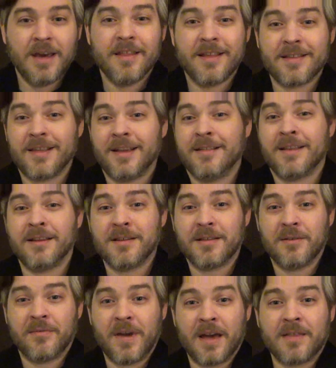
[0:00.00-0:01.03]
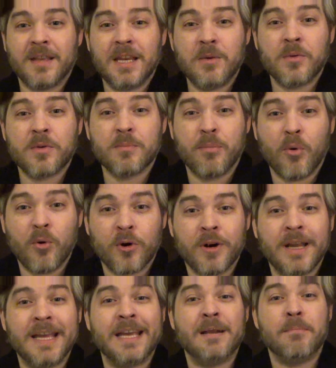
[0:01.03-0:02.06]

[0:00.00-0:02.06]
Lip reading: This leads into the fact that he was born in